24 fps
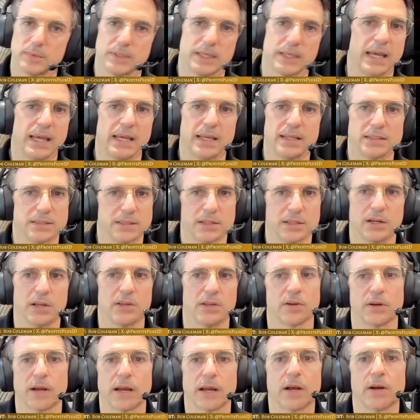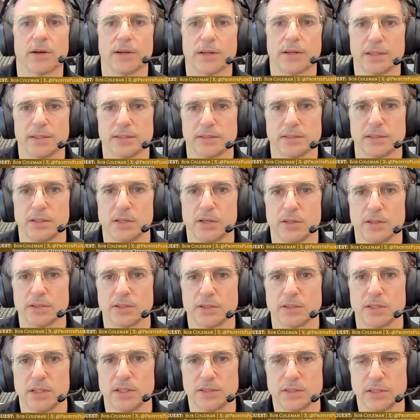gains in other areas. You know,
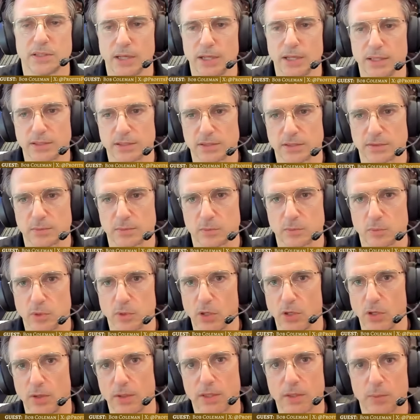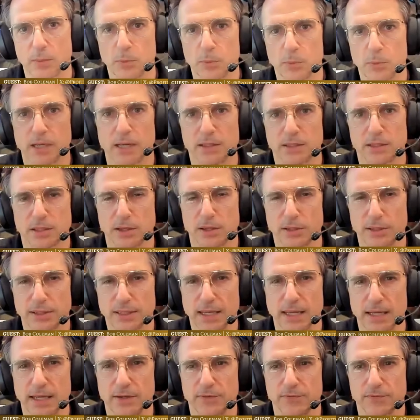it's you know, we kind of
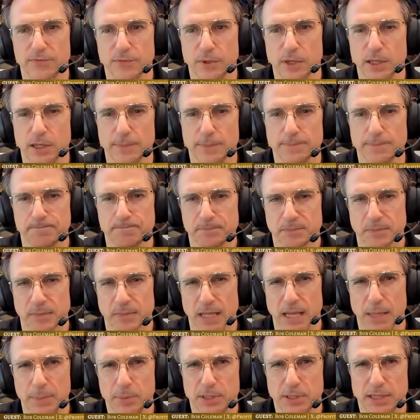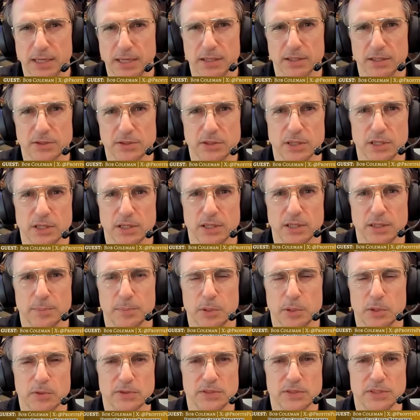looked at it. Put out a
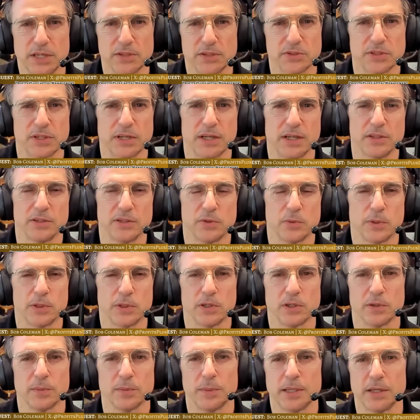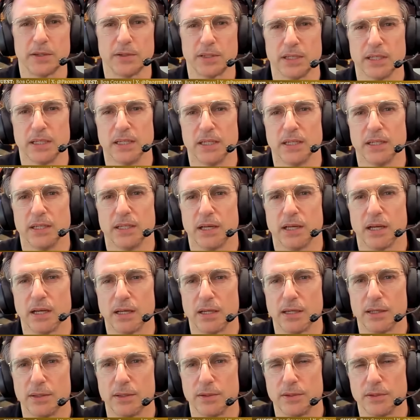post yesterday on Twitter about
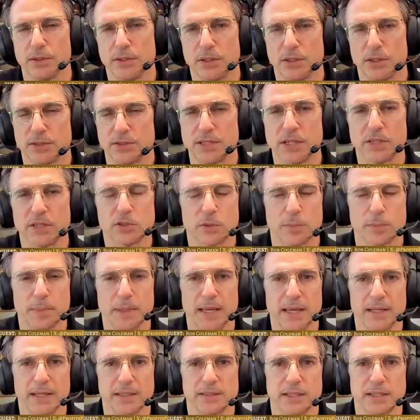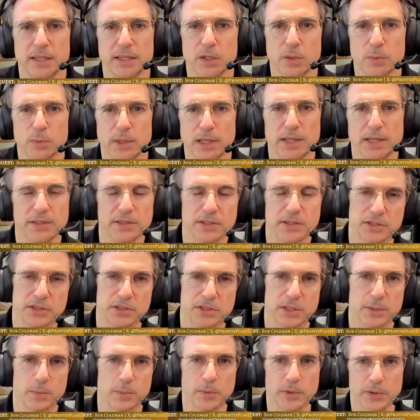the central banks and their
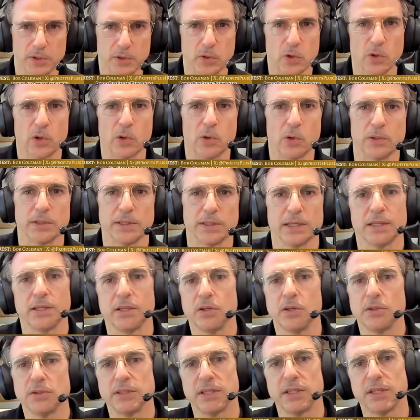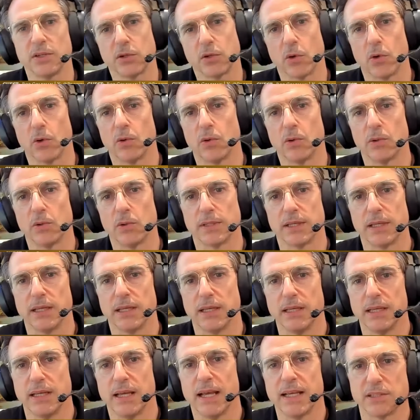relationship with gold and using gold
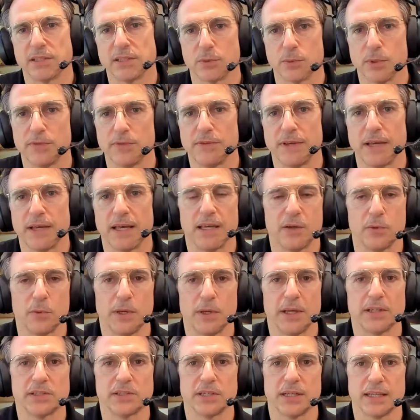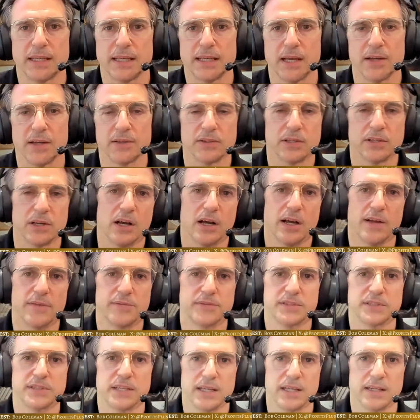as a revaluation account to
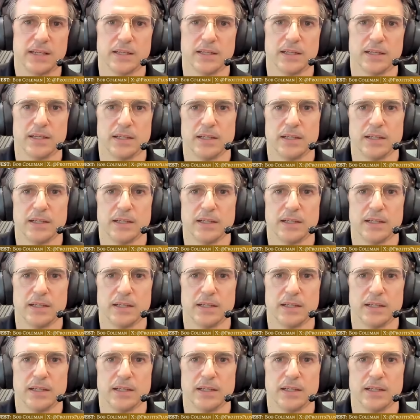offset